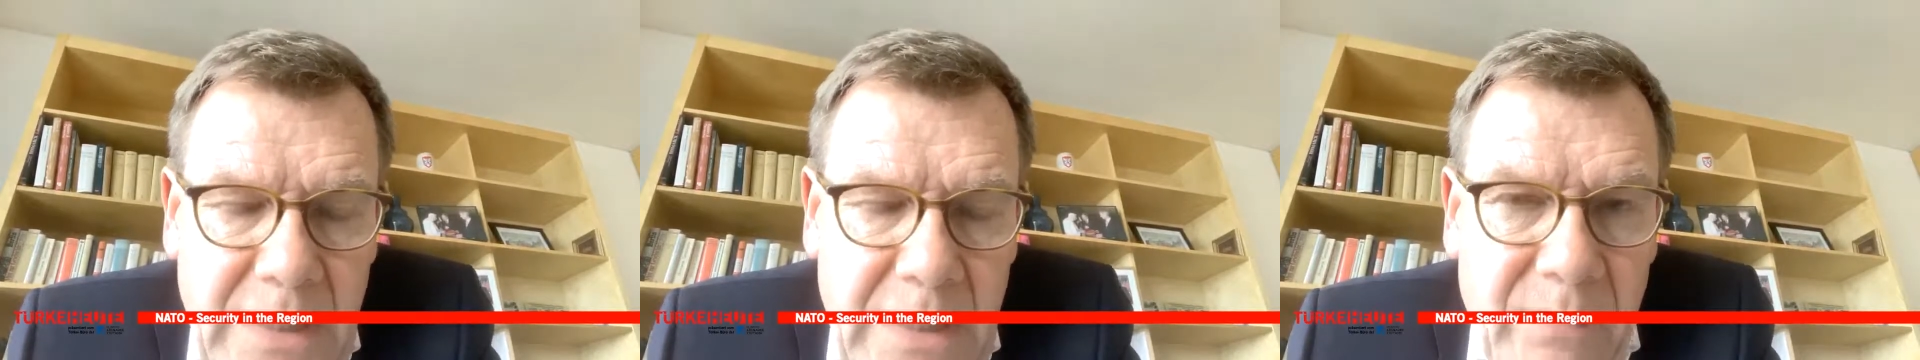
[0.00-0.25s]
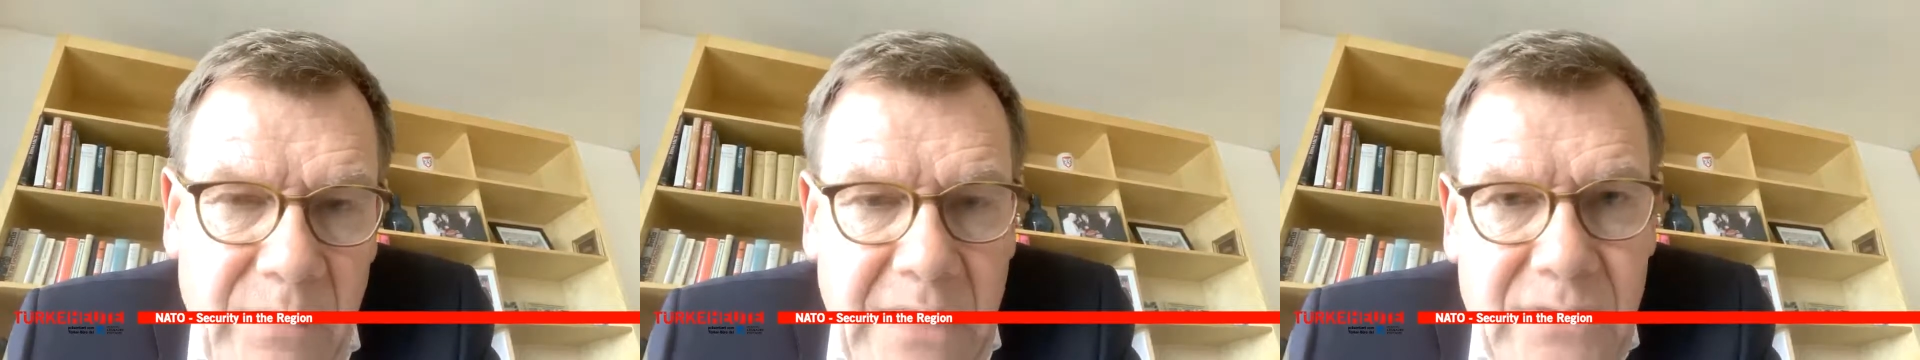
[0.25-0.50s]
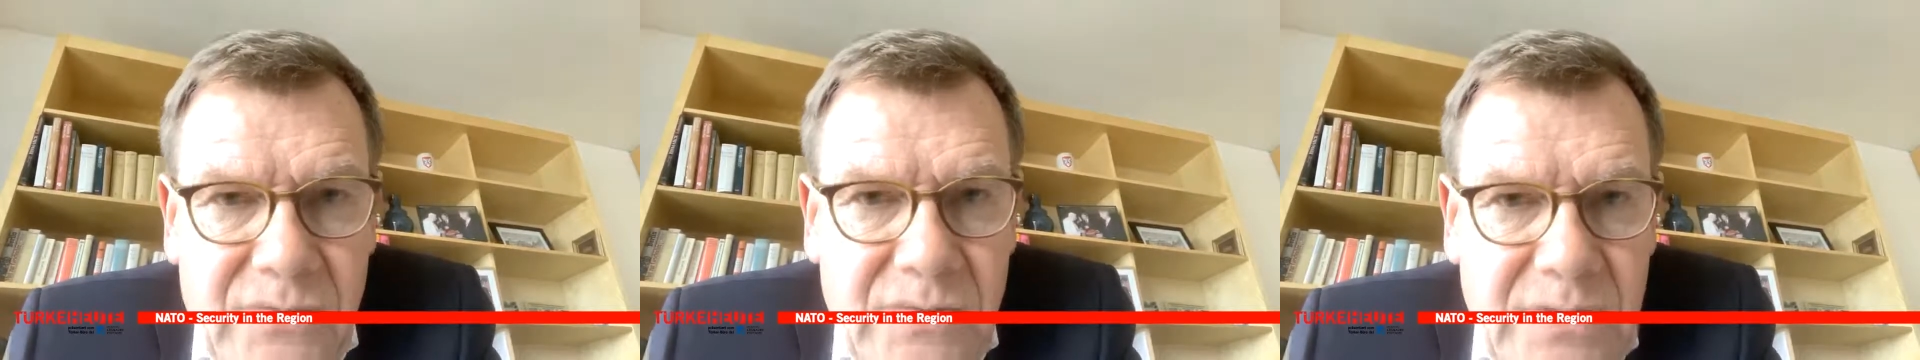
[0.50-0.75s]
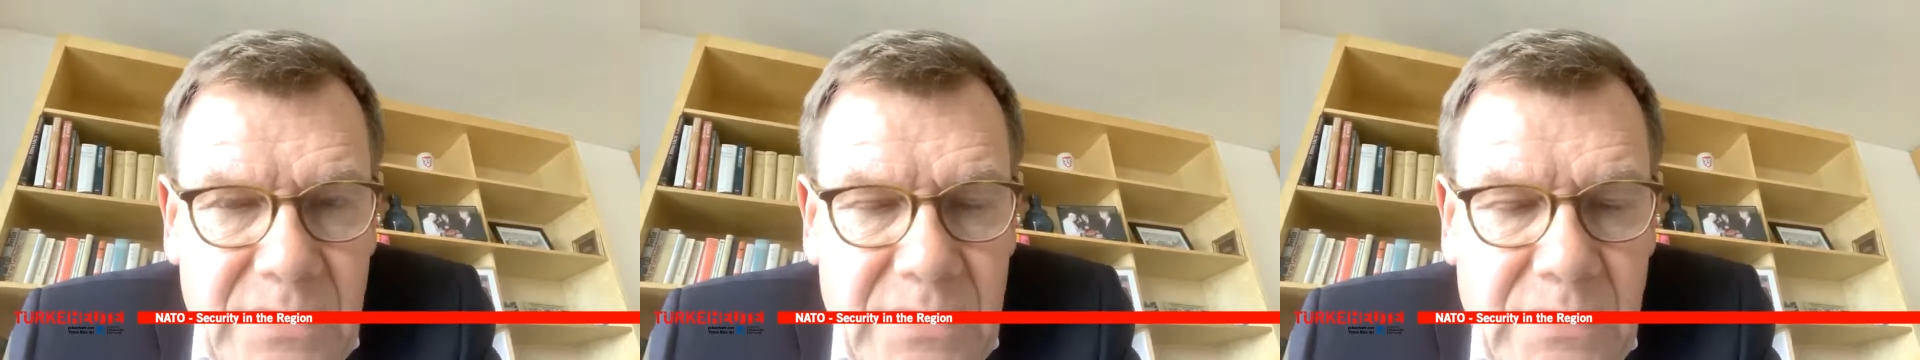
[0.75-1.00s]
in that
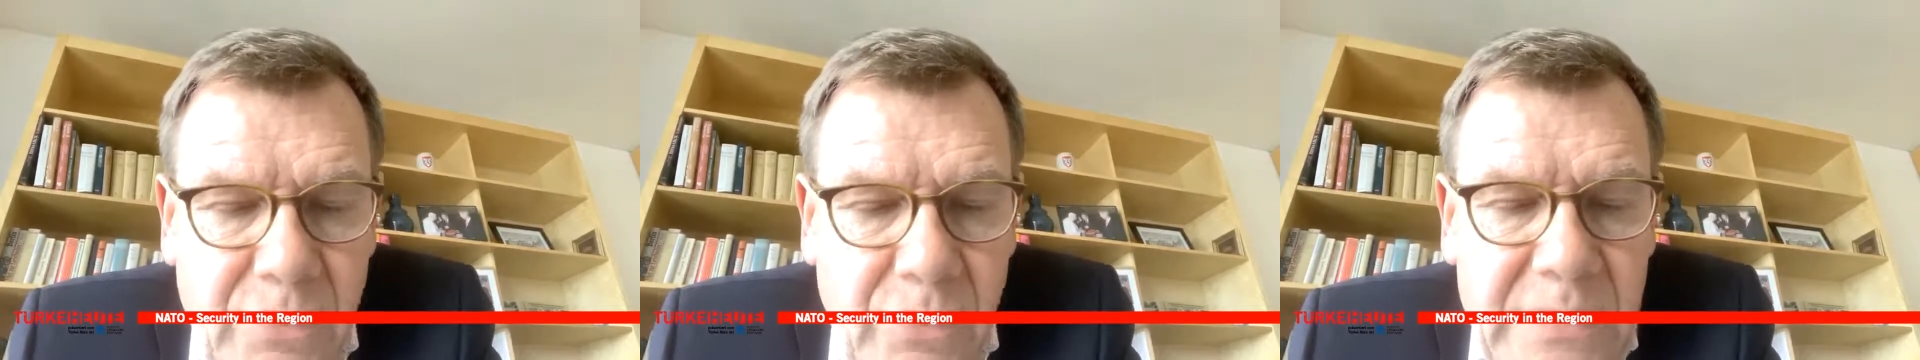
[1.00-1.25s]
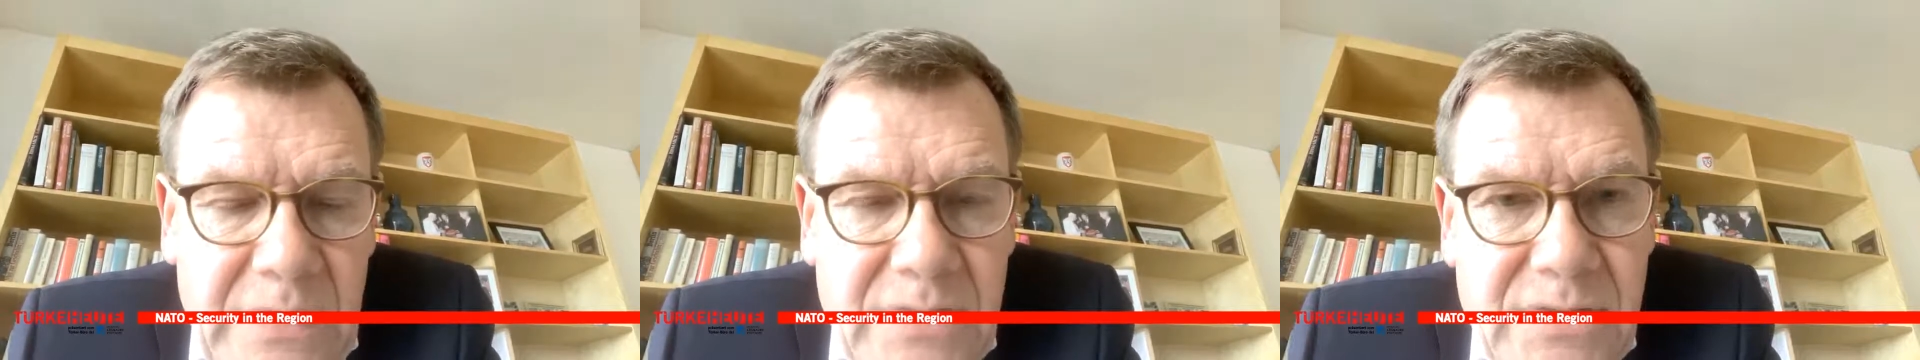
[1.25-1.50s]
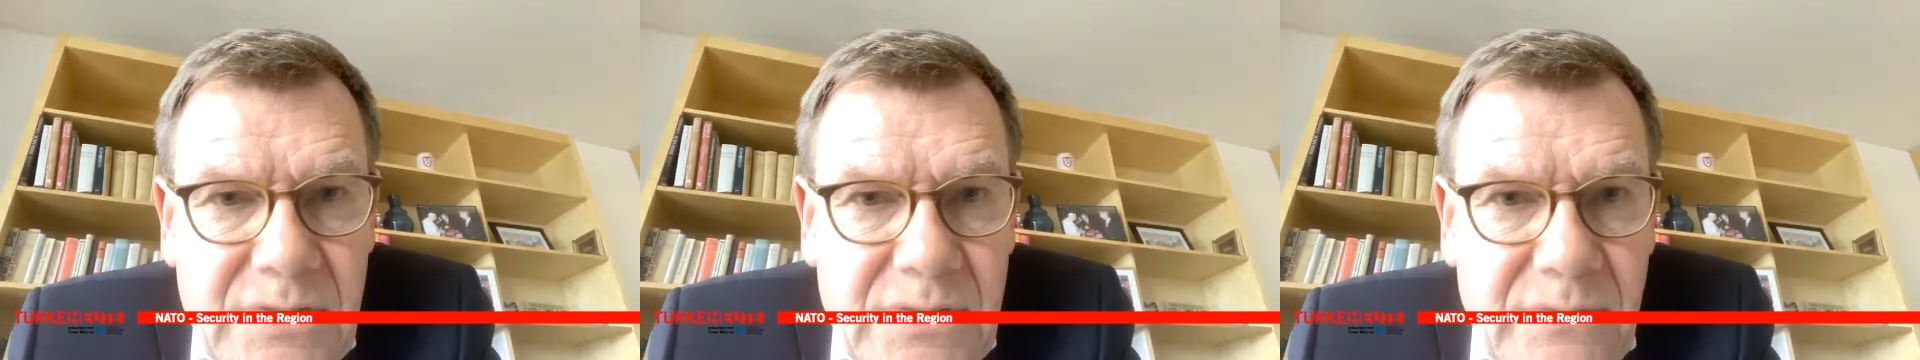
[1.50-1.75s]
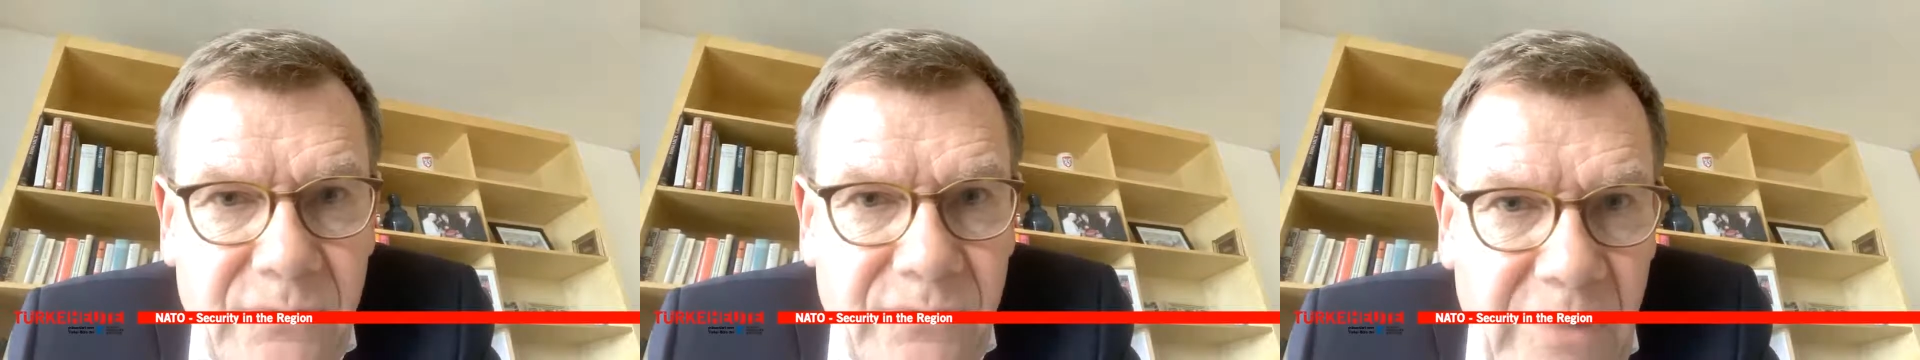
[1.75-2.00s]
current
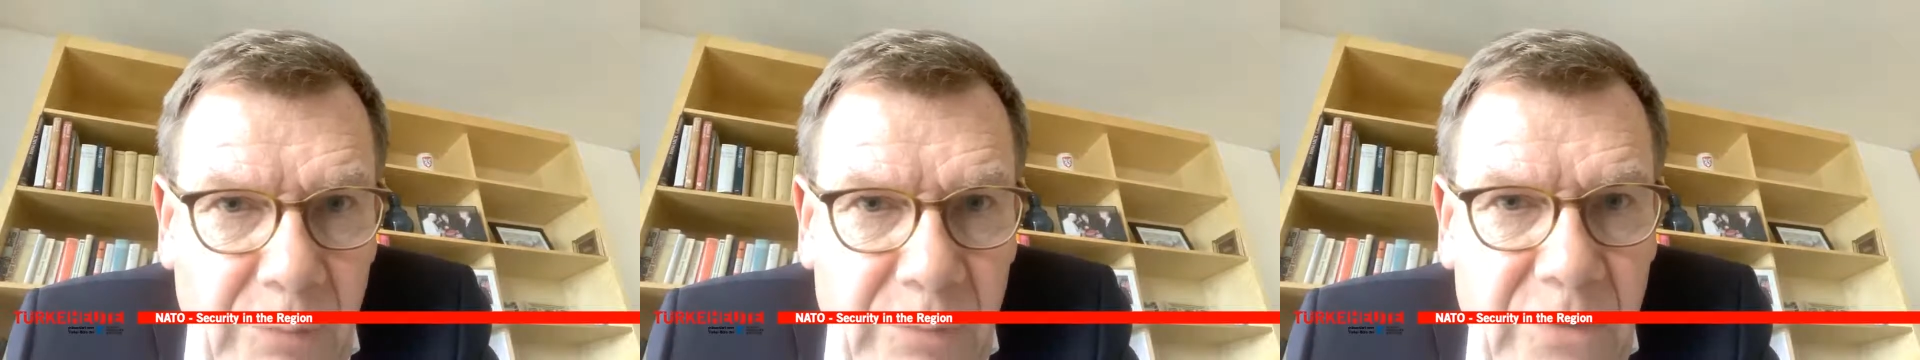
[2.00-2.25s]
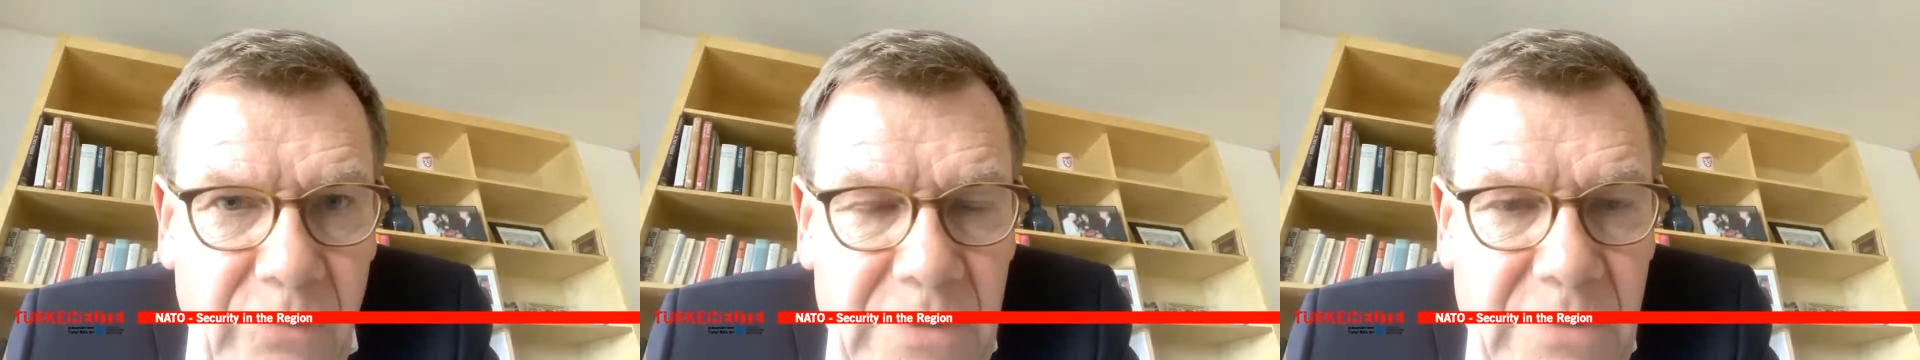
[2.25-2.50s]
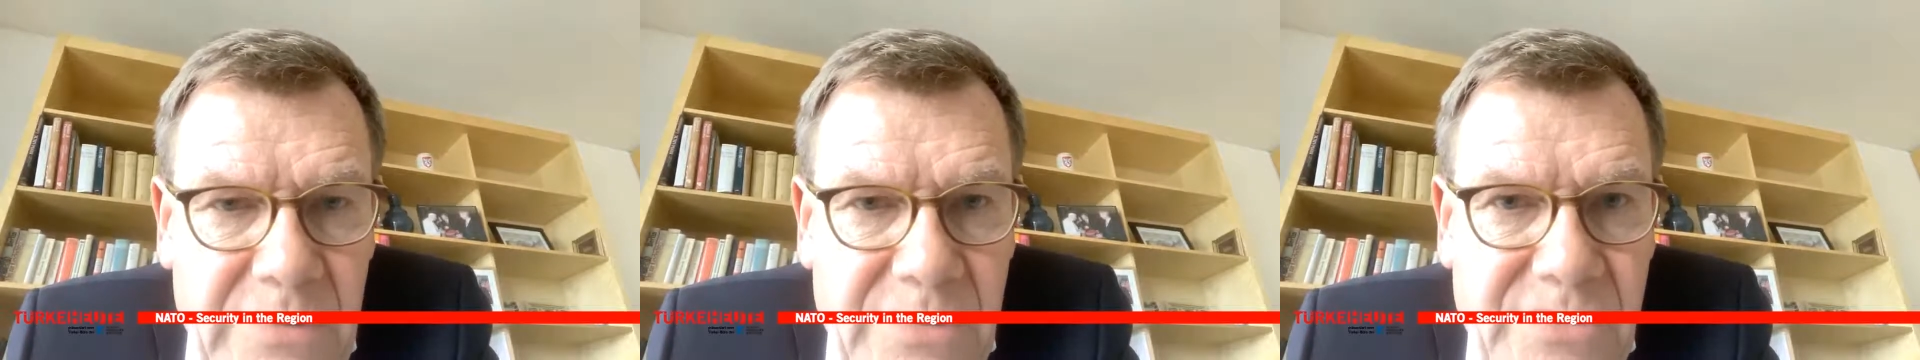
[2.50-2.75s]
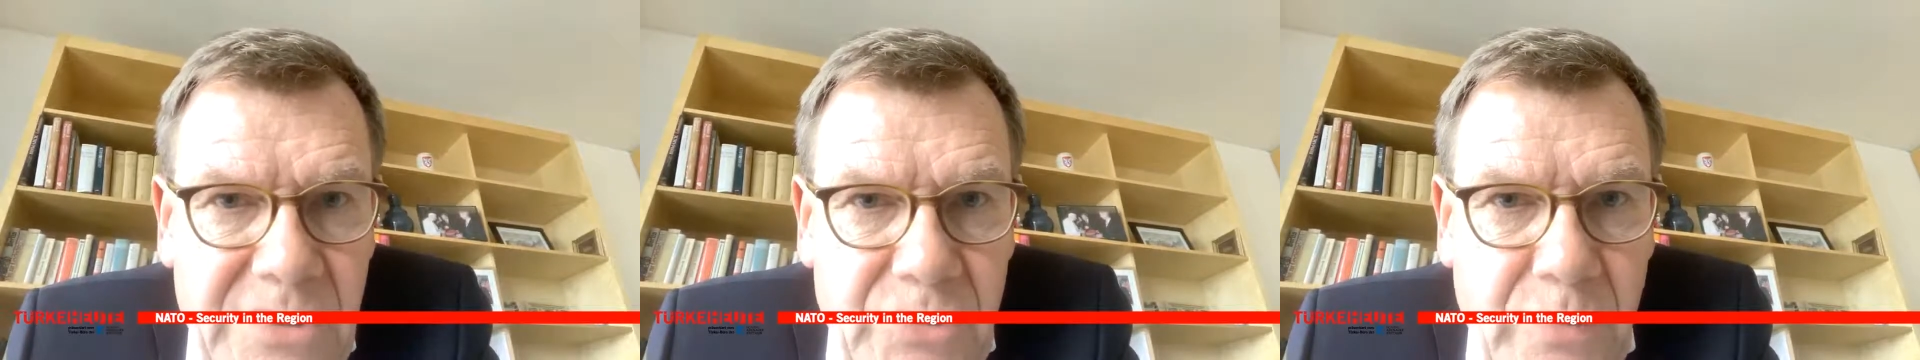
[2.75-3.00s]
very critical
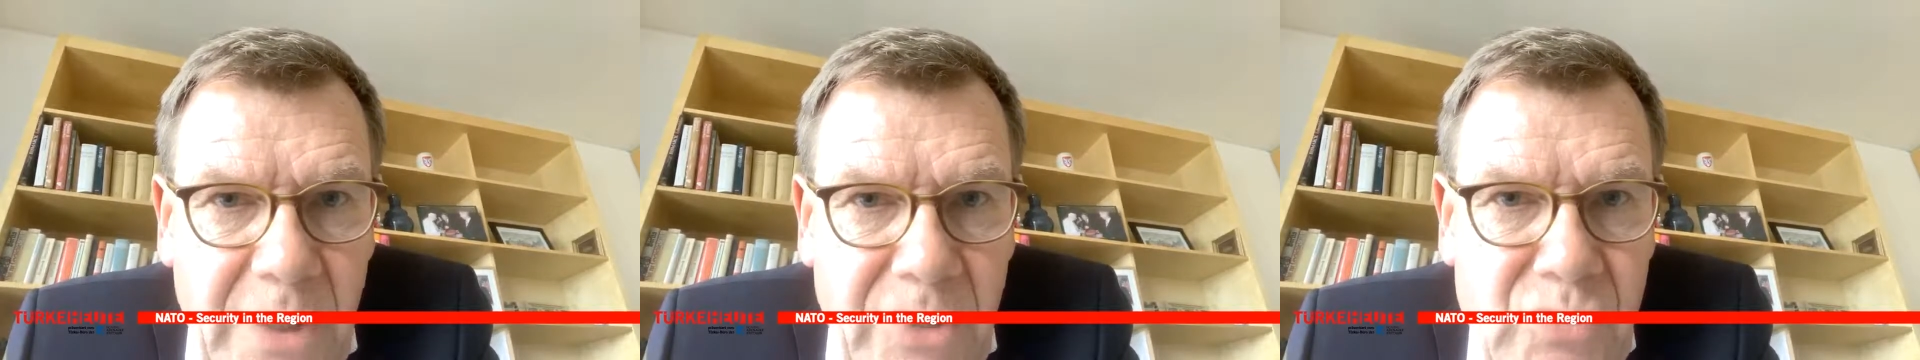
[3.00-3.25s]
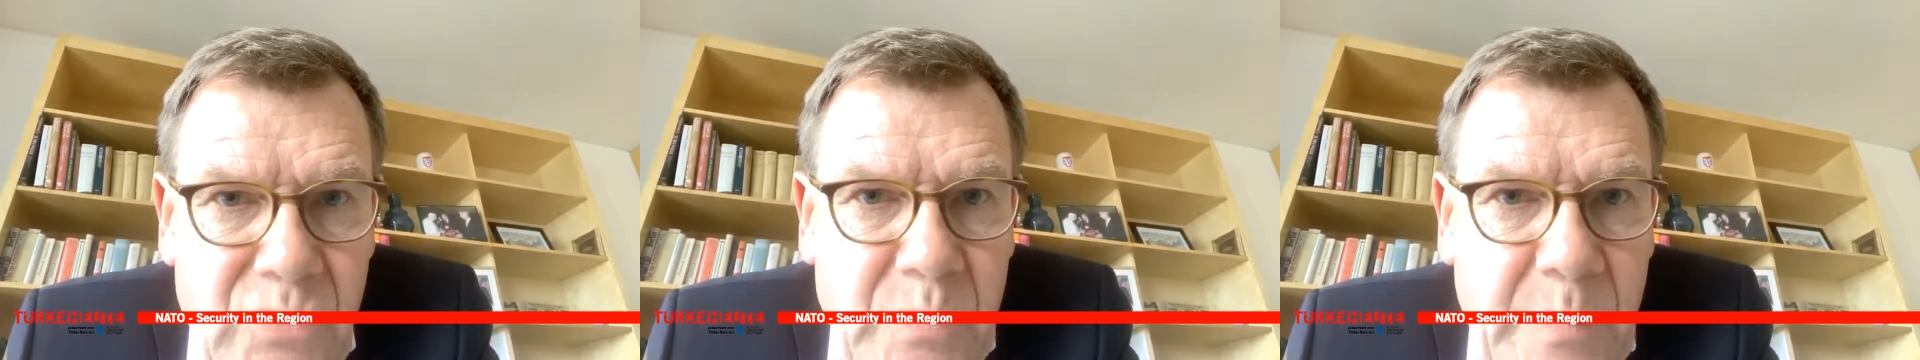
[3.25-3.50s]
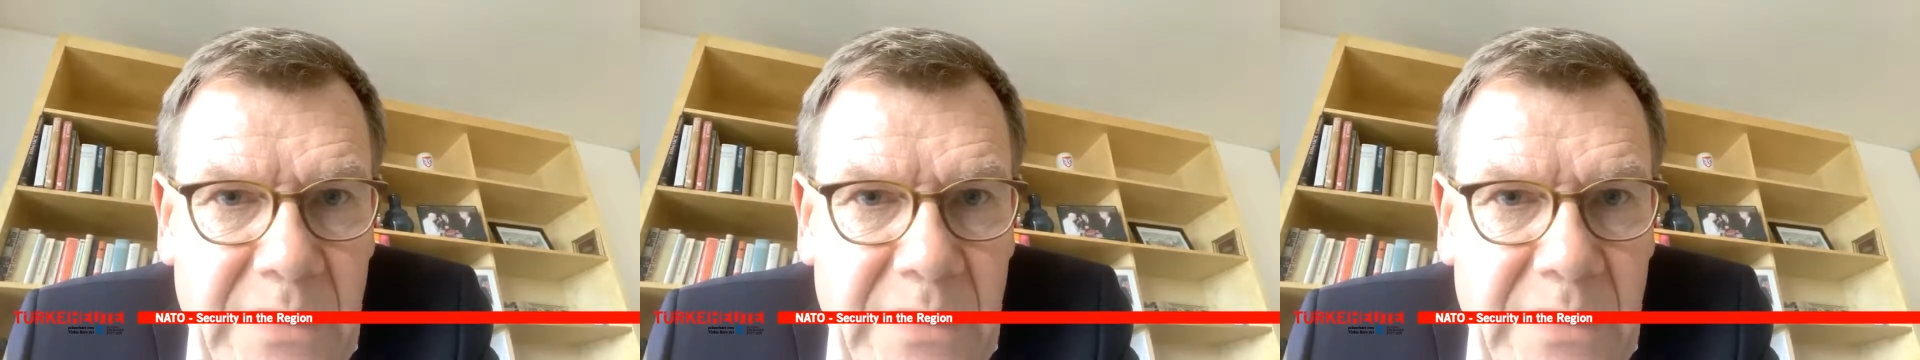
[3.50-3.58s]
situation.